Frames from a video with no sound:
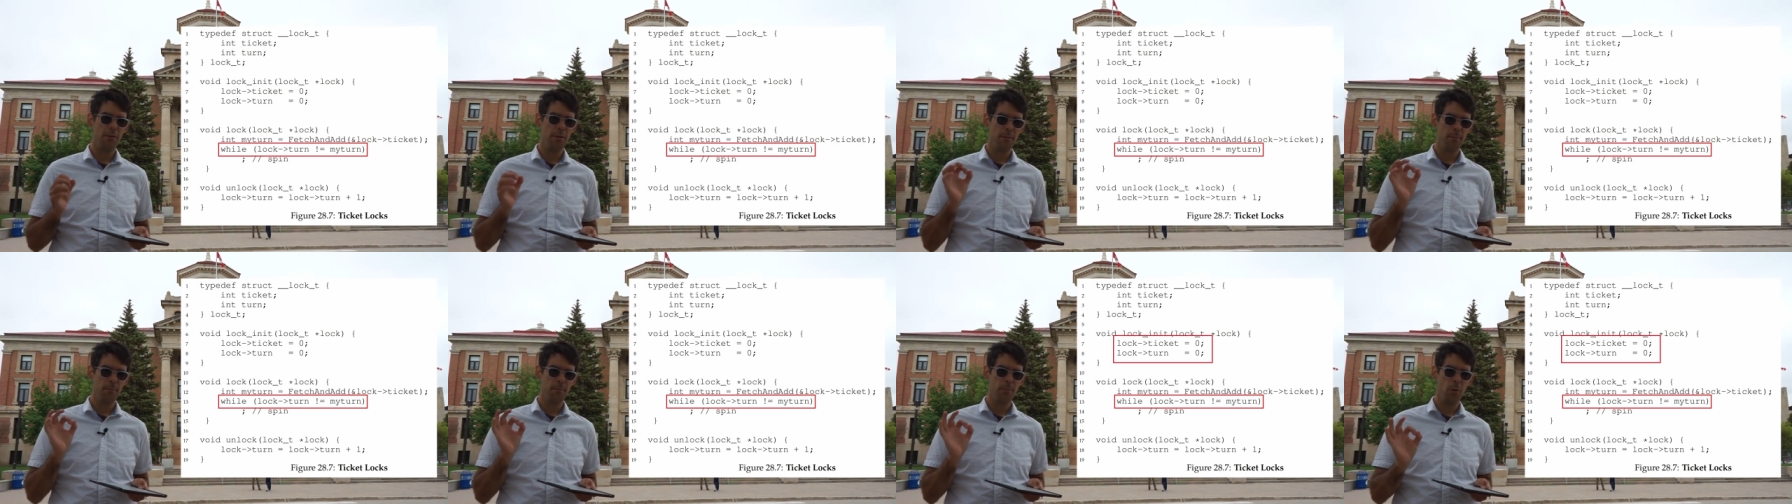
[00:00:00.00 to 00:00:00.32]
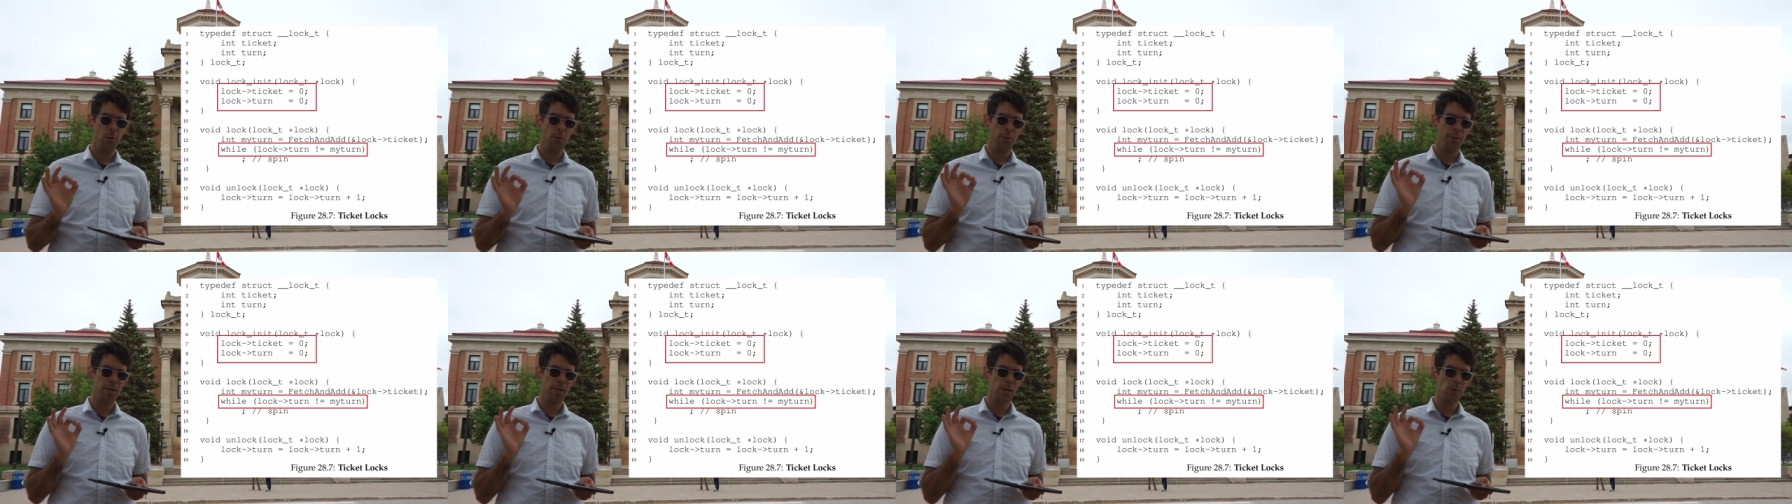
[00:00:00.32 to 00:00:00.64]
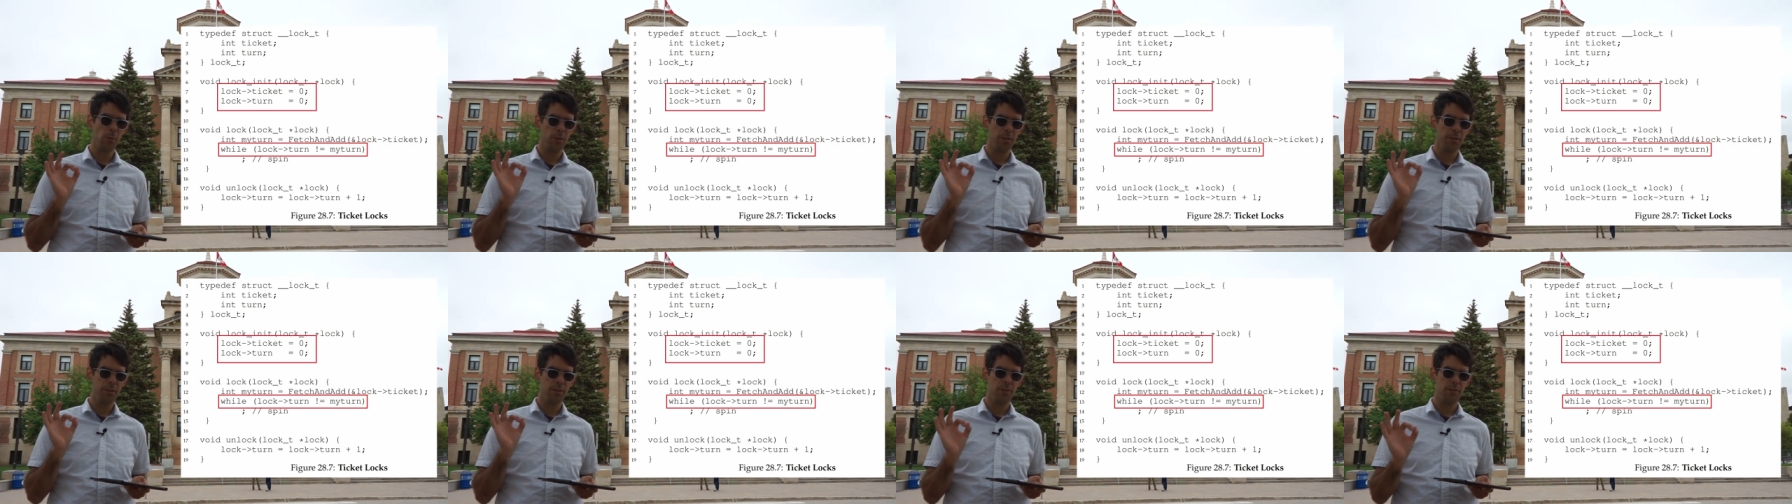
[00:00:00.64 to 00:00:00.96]
they're both
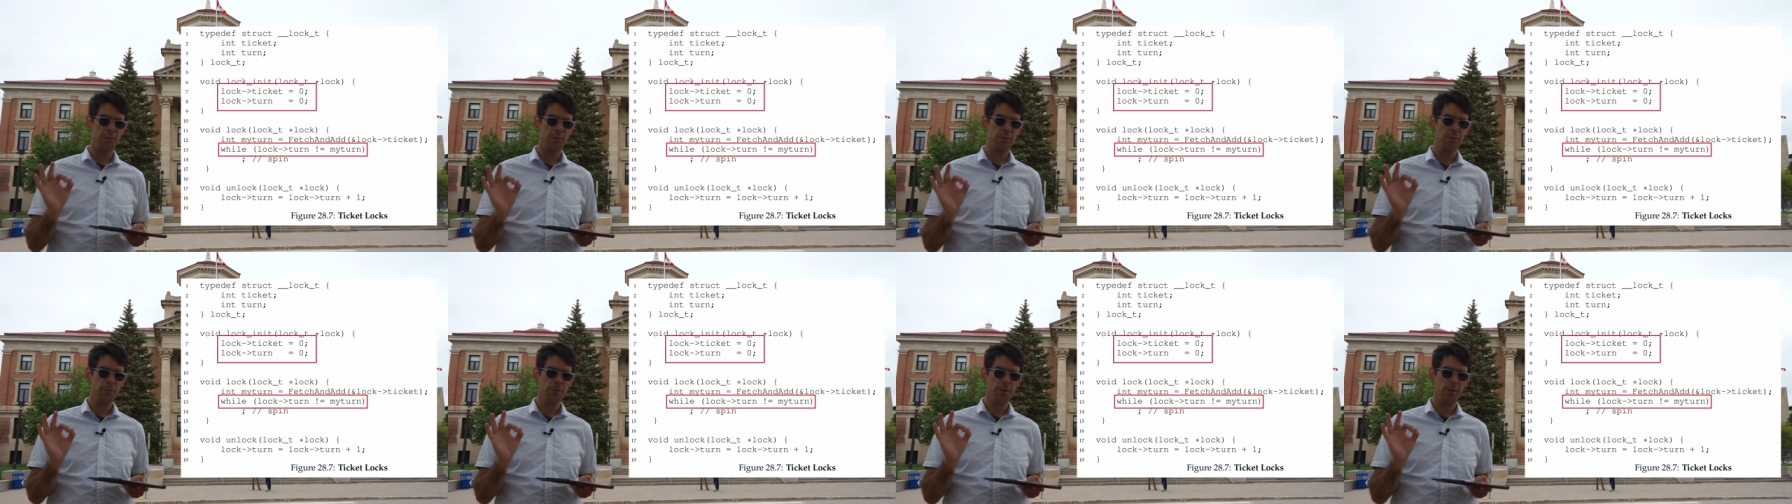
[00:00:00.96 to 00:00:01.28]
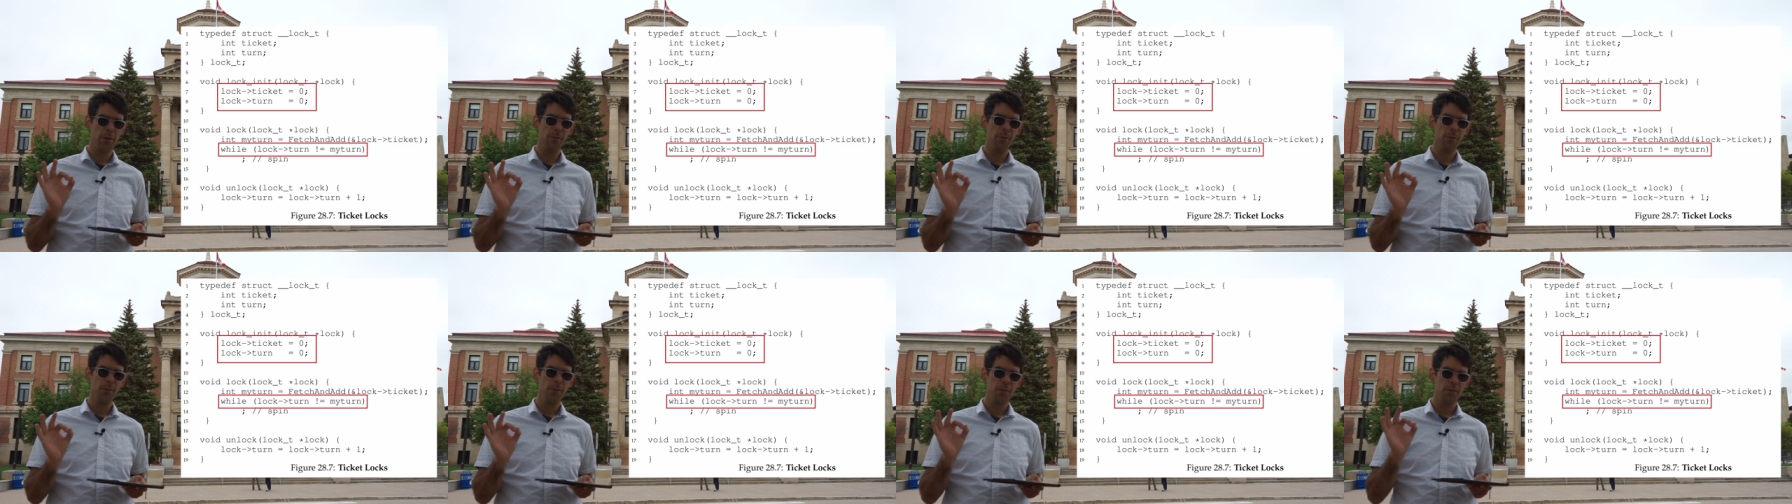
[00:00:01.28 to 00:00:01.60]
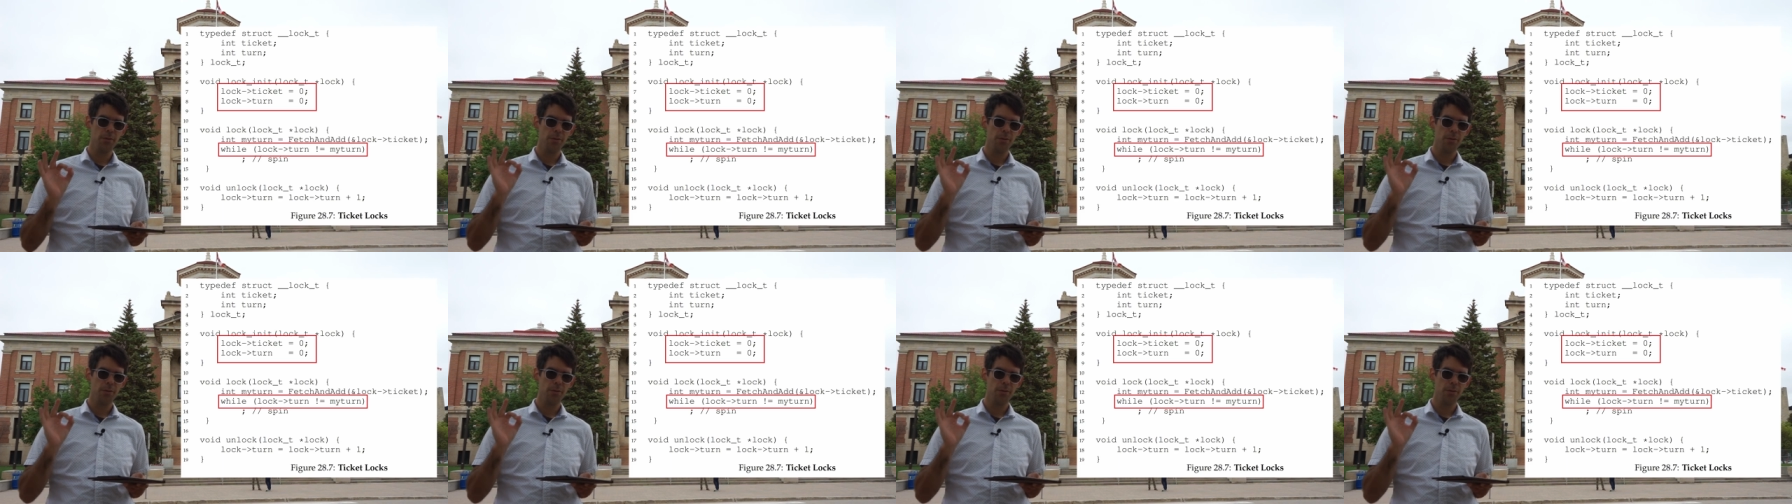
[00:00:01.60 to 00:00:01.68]
equal to zero,